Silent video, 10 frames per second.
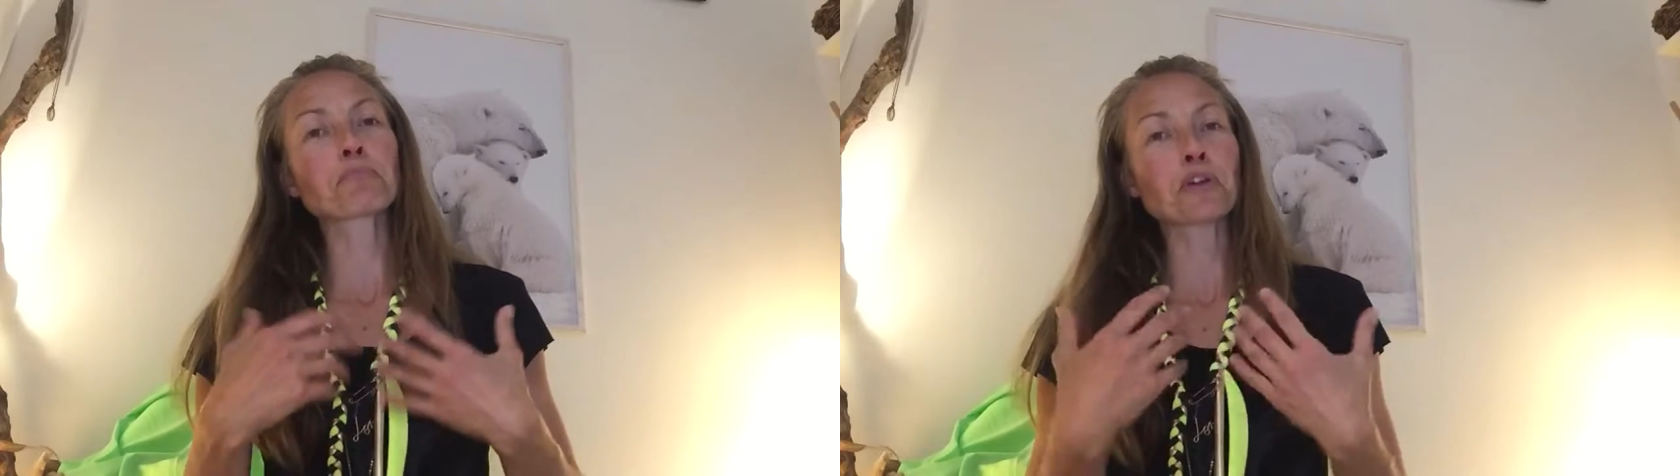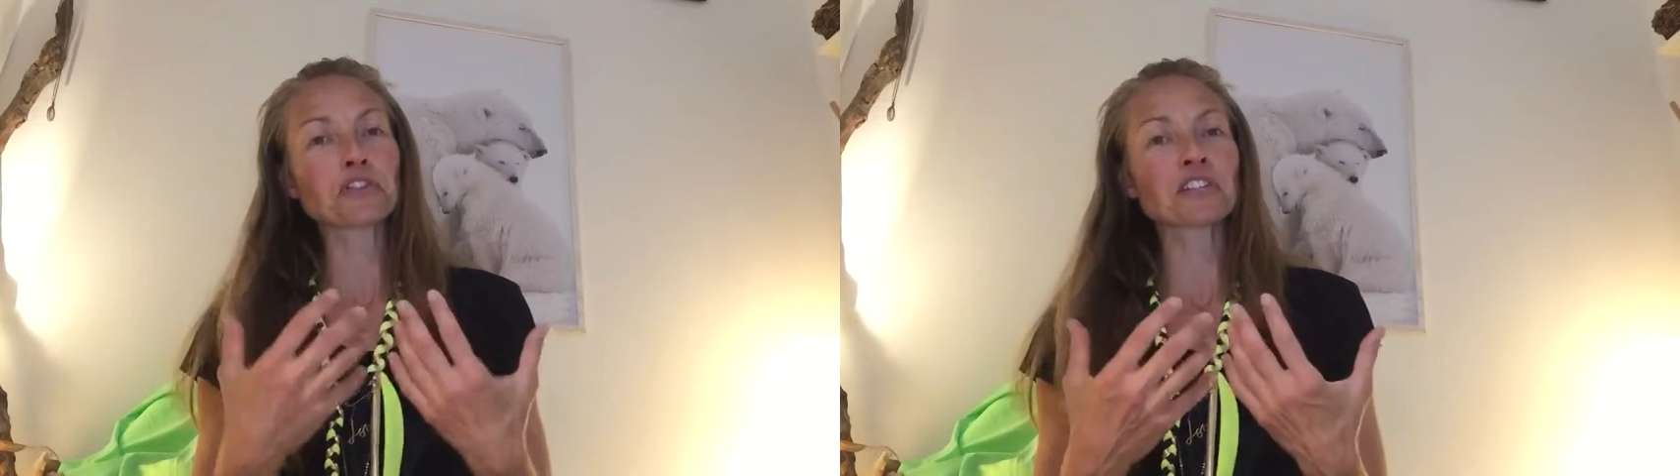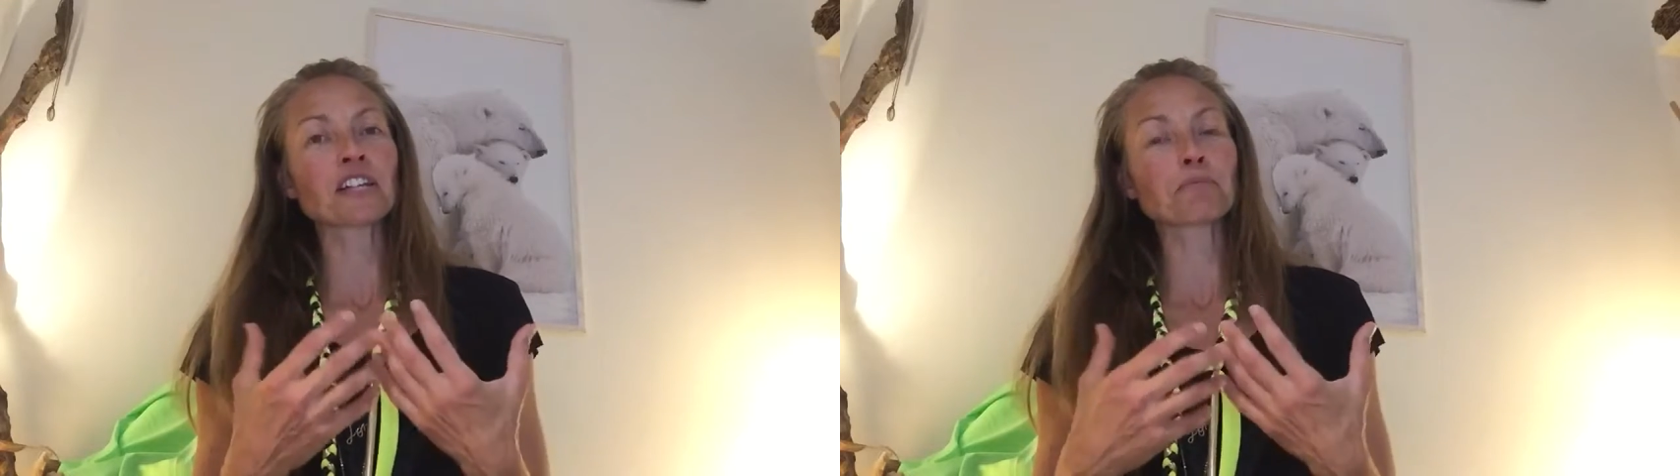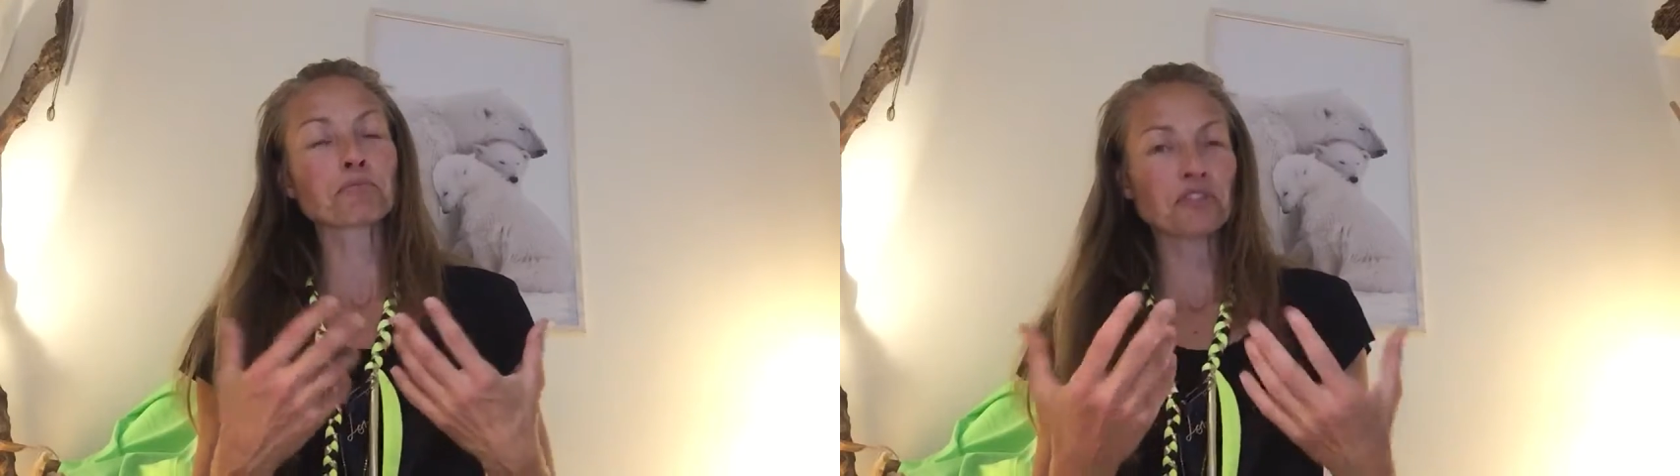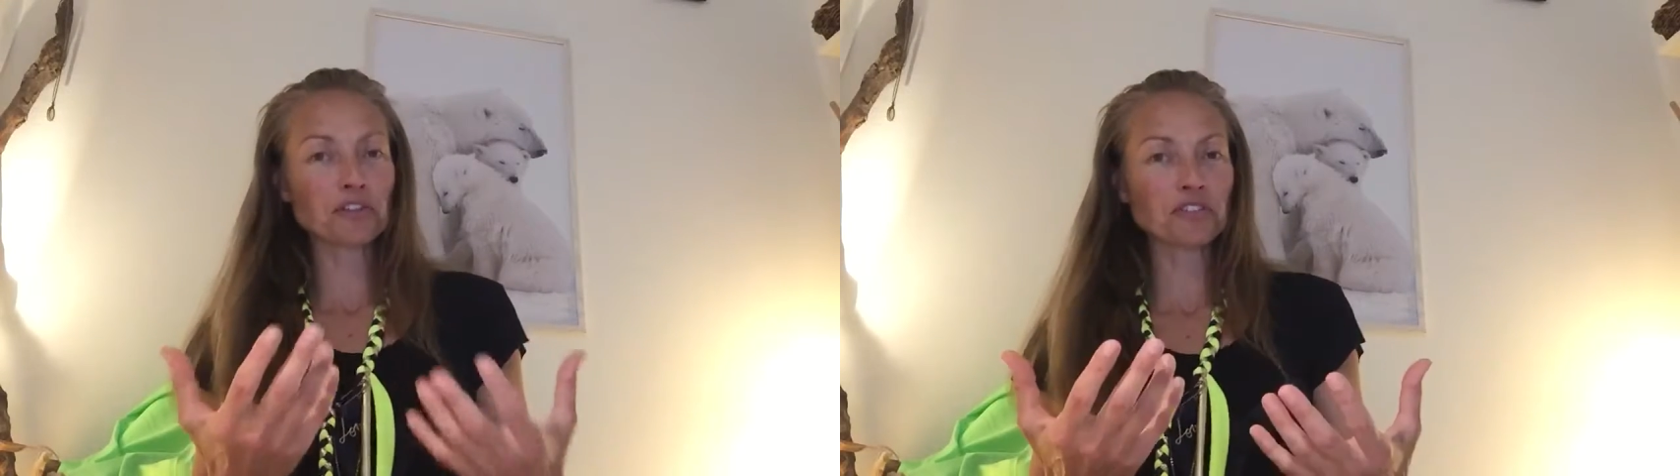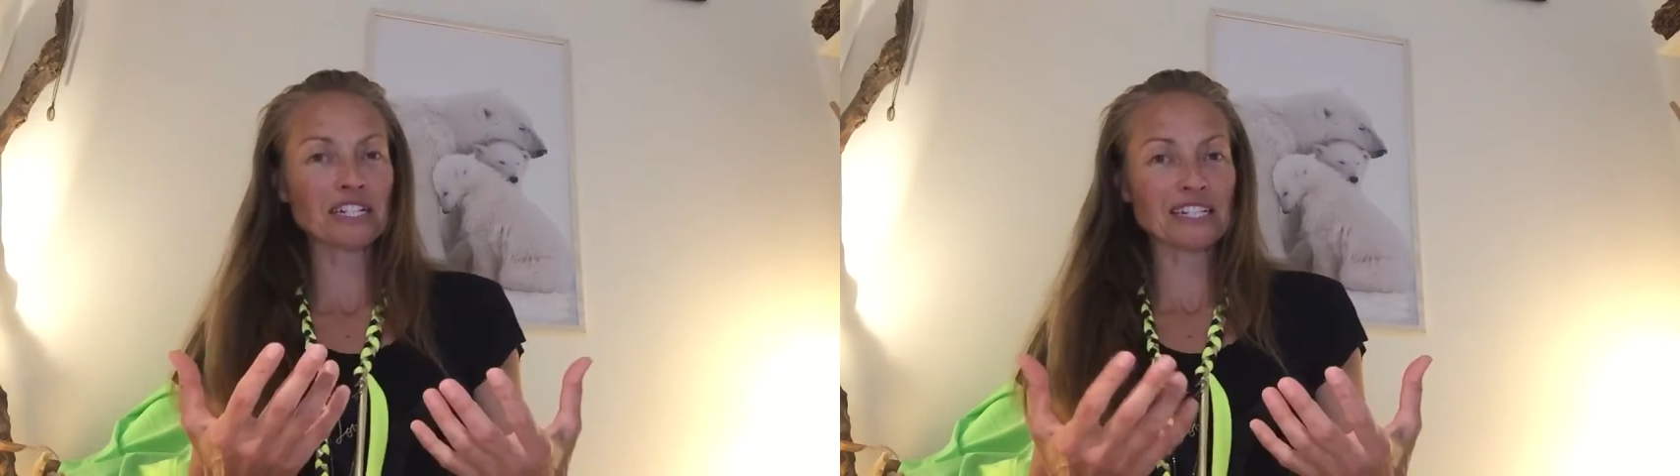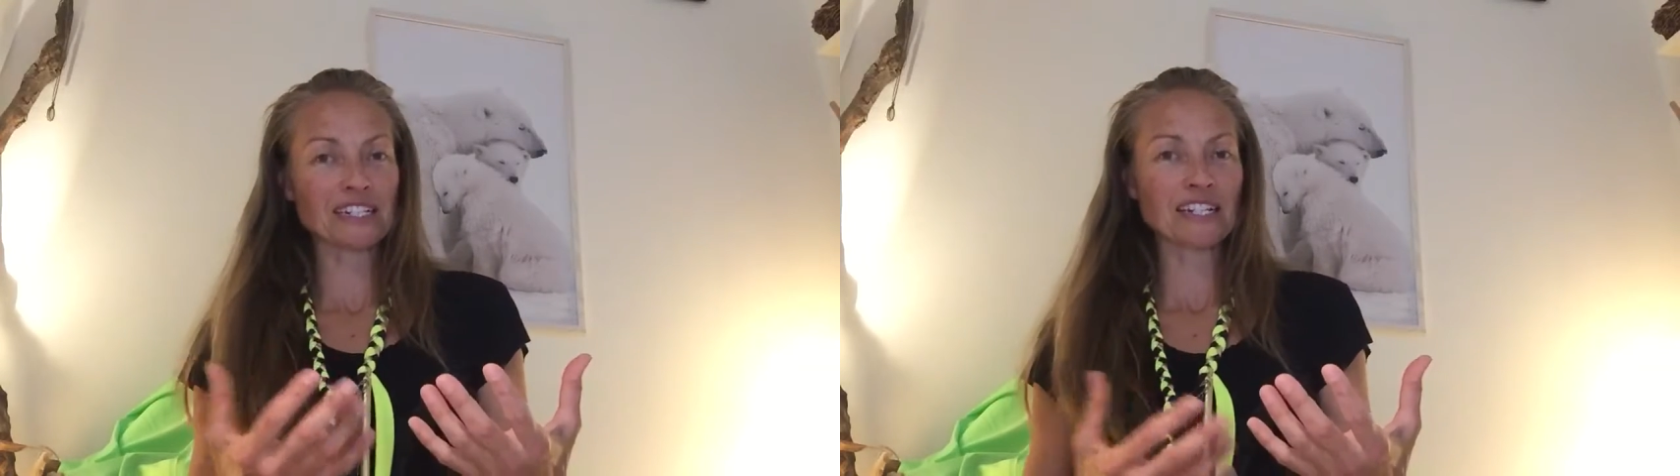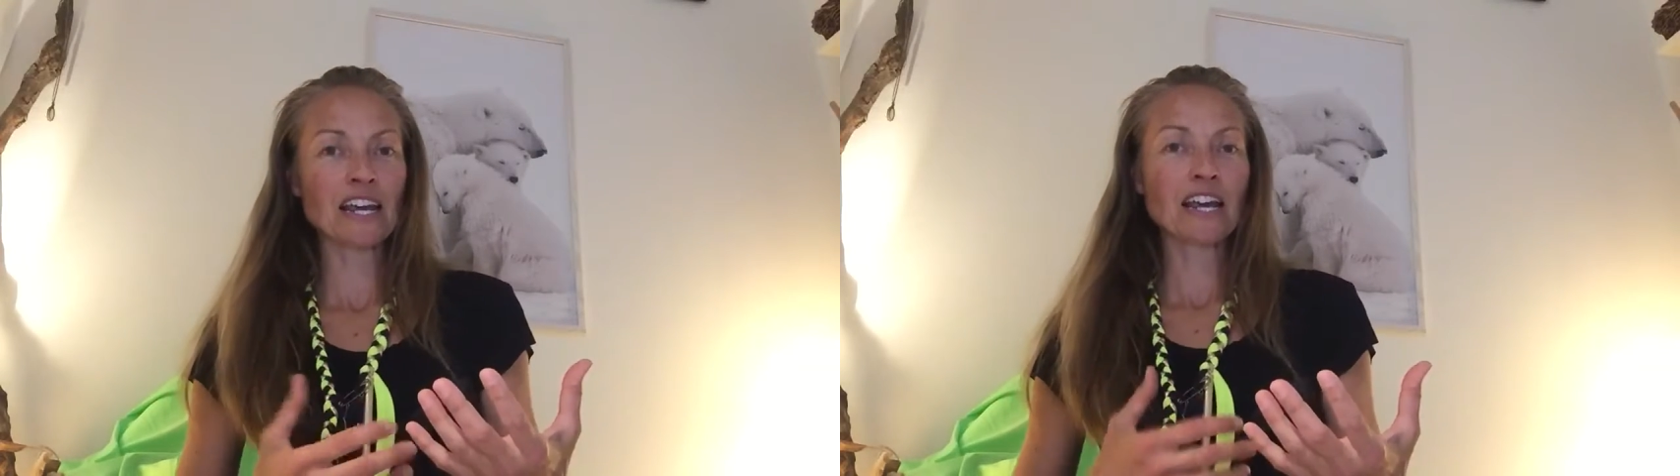personal
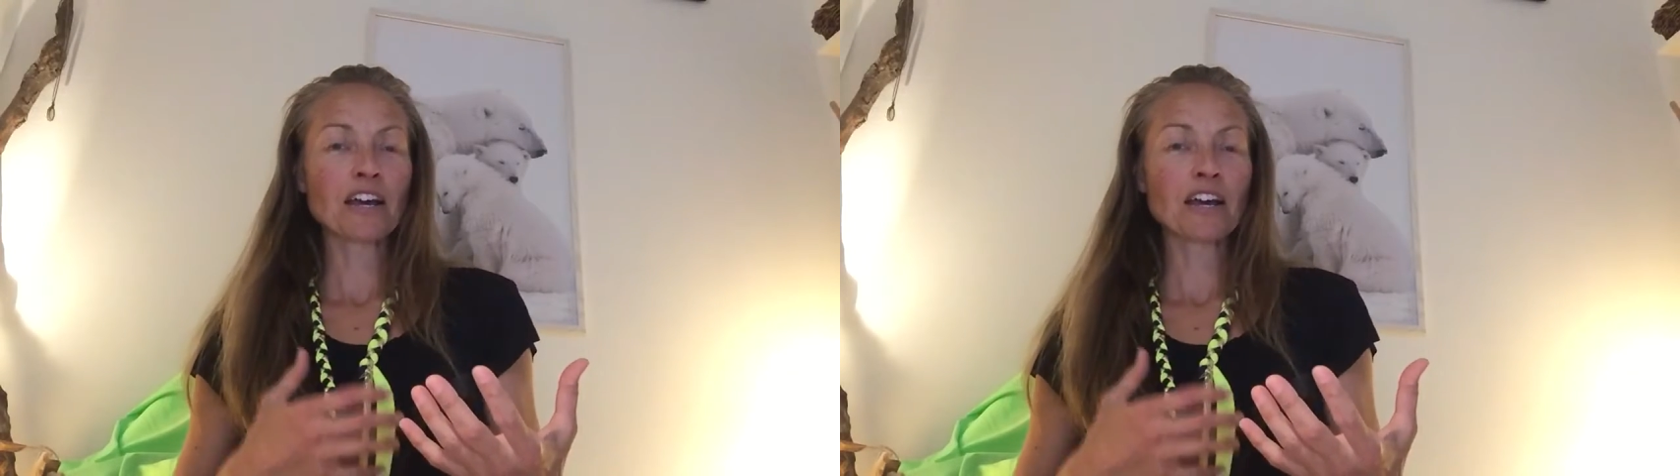process